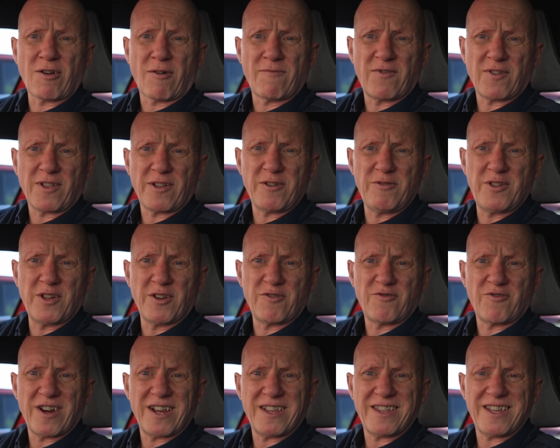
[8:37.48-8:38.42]

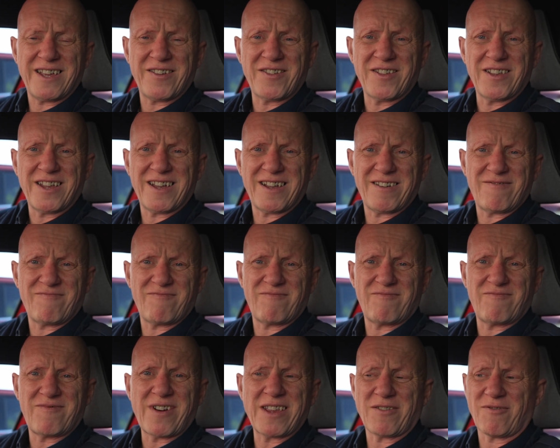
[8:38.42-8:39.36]
convoluted really isn't it
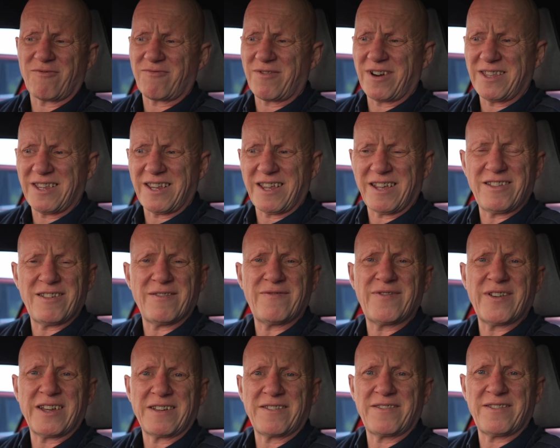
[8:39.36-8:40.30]
and Renault really need to
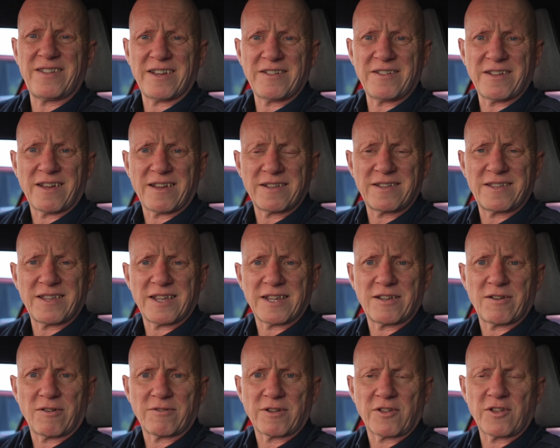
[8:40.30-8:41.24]
fix this I
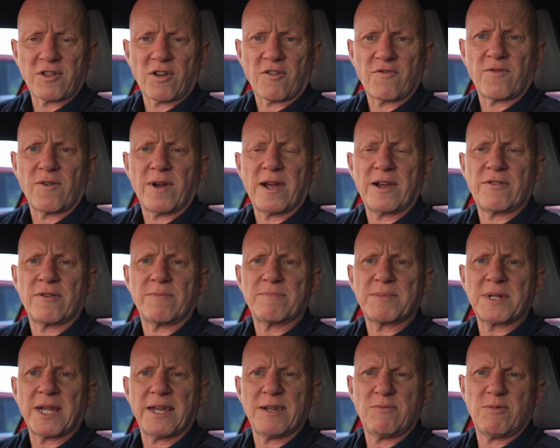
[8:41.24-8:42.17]
think on a software
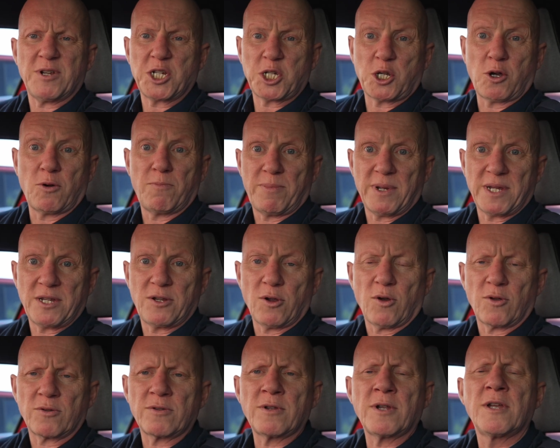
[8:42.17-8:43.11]
update which could be
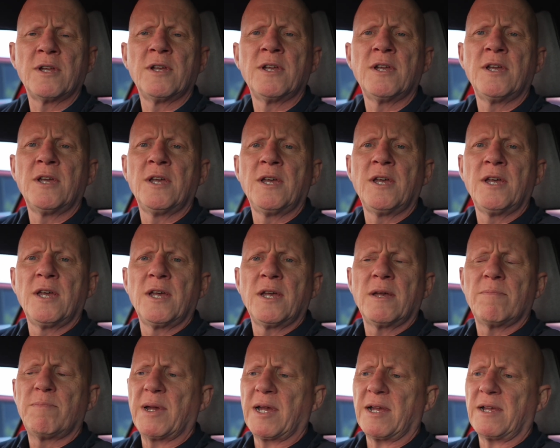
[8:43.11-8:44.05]
done
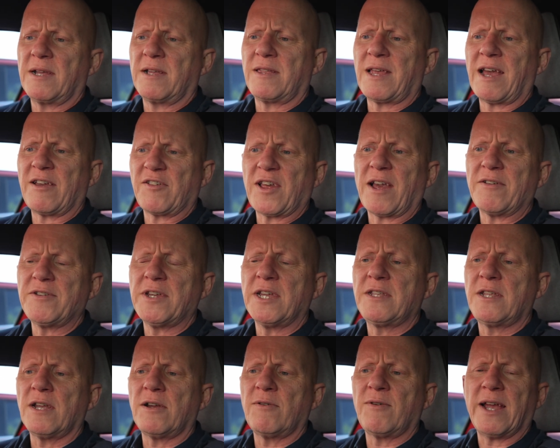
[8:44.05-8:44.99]
but that's how you
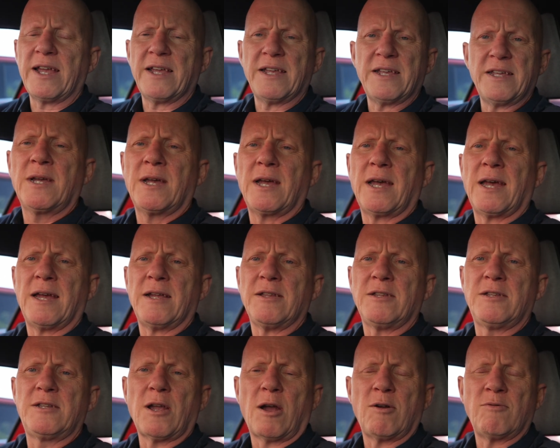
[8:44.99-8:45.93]
do it. Uh,
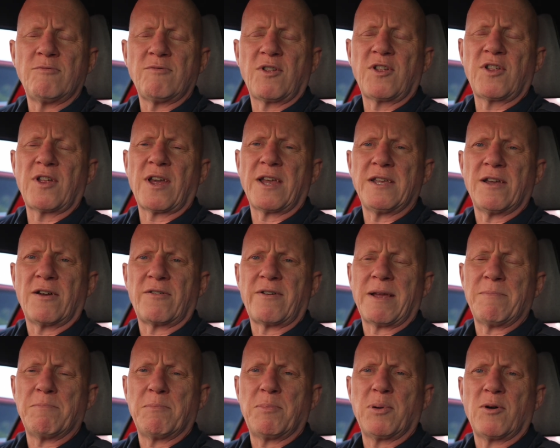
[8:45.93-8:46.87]
don't set your
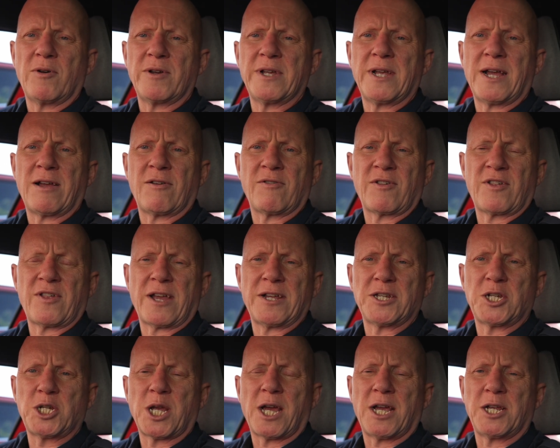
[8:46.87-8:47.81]
endpoint as
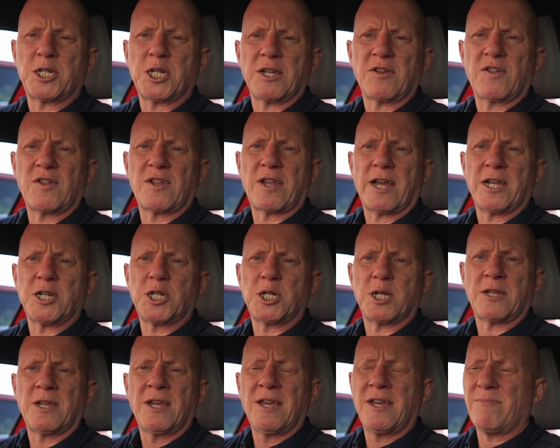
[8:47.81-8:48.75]
that charging
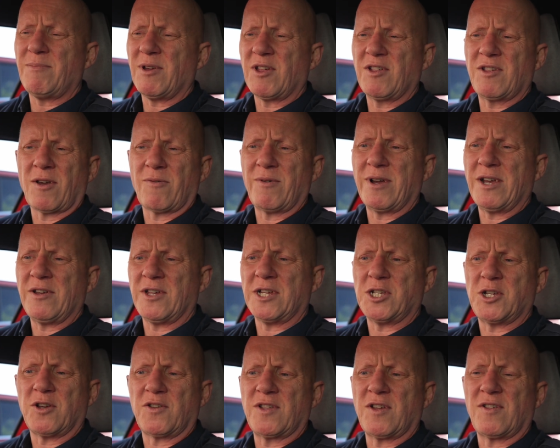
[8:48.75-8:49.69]
station. It'd be so easy
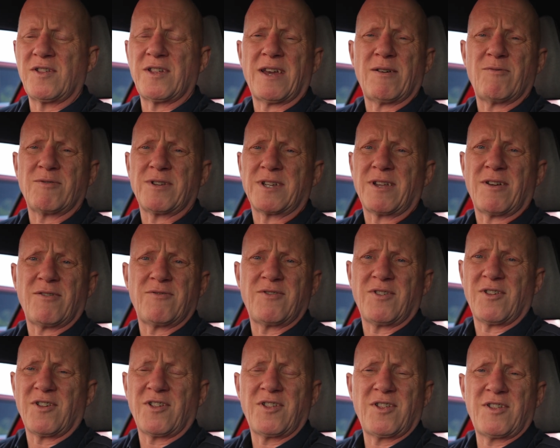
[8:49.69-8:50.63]
just to say I want to go
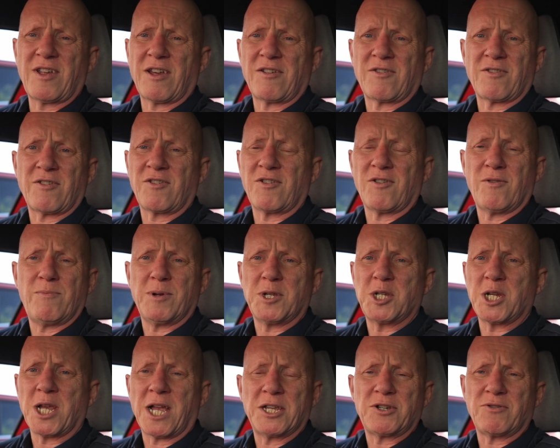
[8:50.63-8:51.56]
to the Tesla
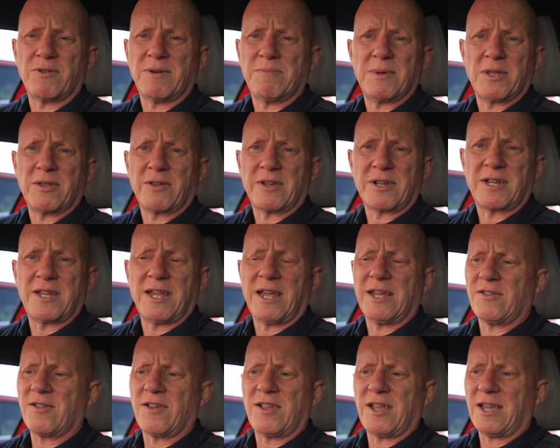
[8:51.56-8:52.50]
supercharger in Milton
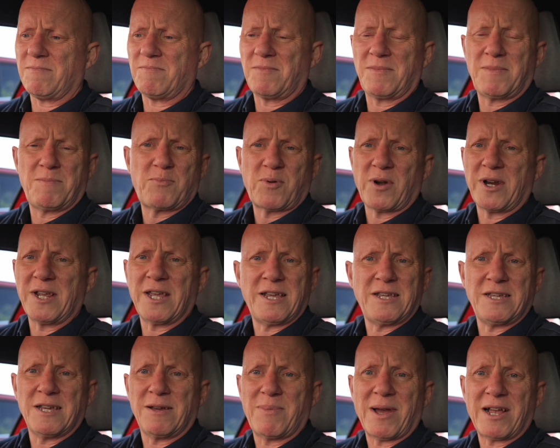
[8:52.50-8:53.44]
Keynes and it
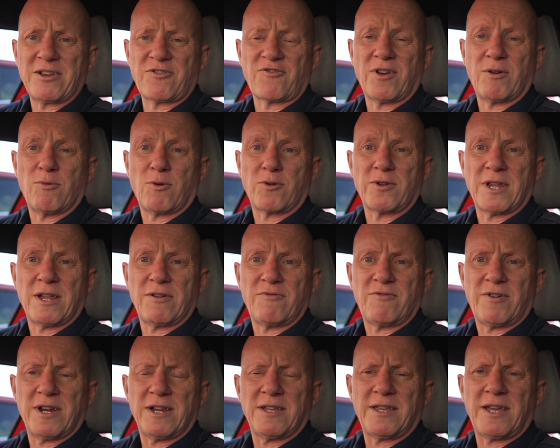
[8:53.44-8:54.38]
preheat the battery, wouldn't it,
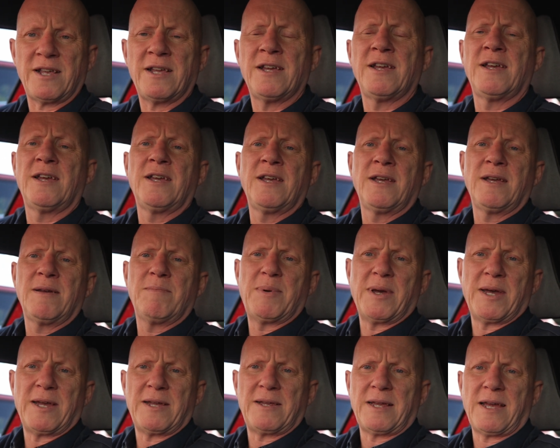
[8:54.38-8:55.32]
really?
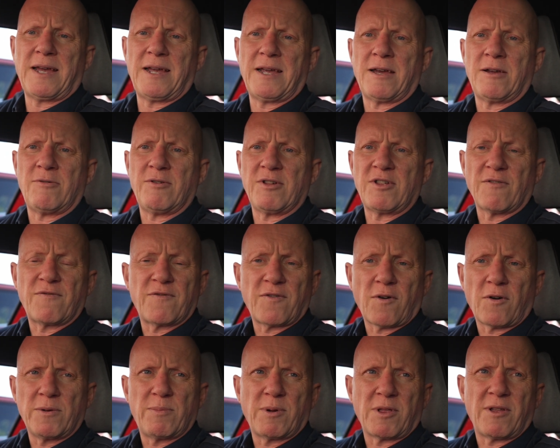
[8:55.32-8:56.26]
But, you oh, know, it's a
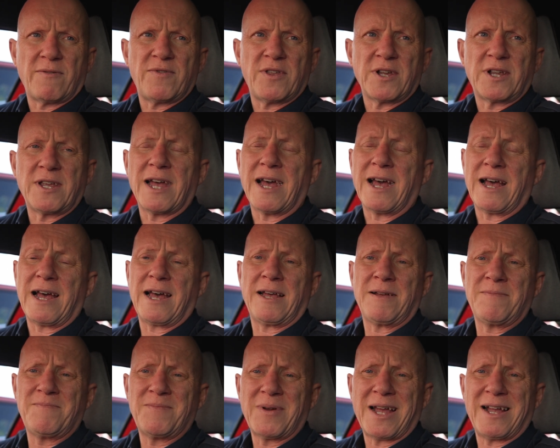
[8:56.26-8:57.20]
foible of the
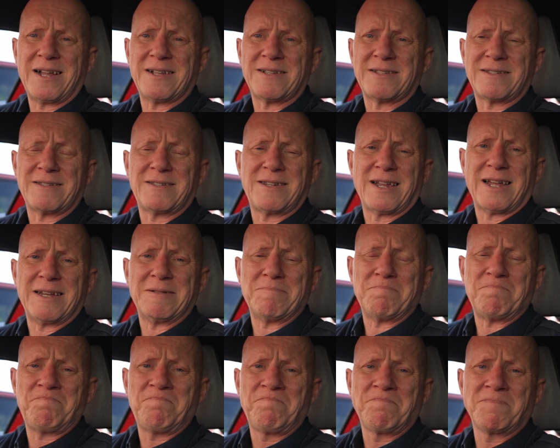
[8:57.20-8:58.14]
car and
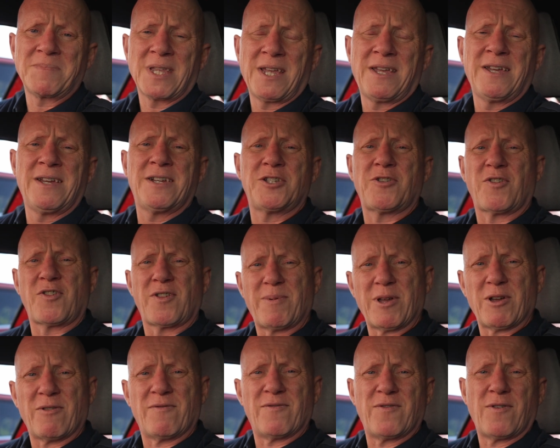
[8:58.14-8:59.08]
um, just a
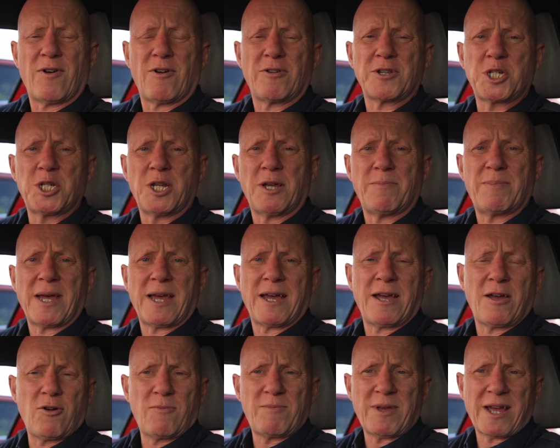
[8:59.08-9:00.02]
bit unfortunate. But
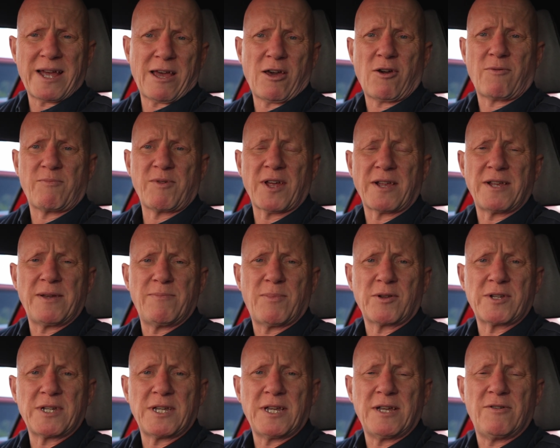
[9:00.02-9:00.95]
I hope that helps
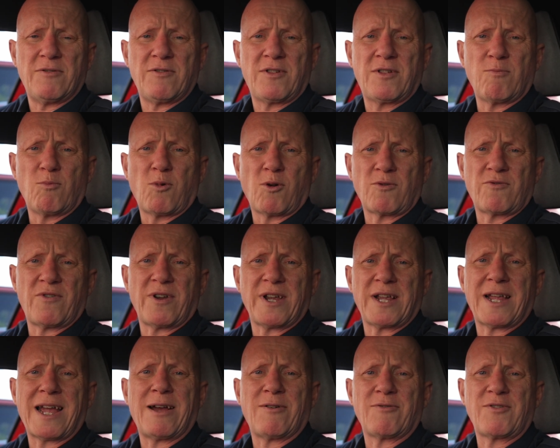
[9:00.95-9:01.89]
anybody who's
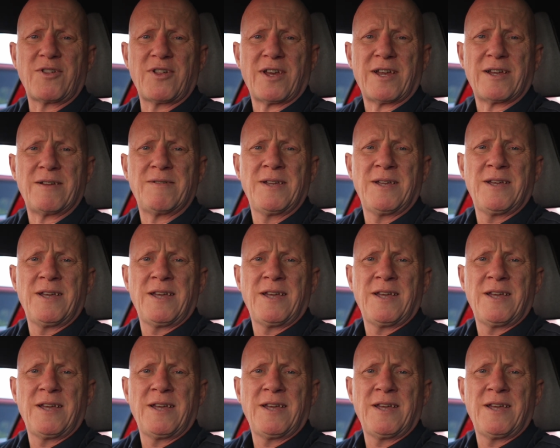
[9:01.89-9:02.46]
wondering how to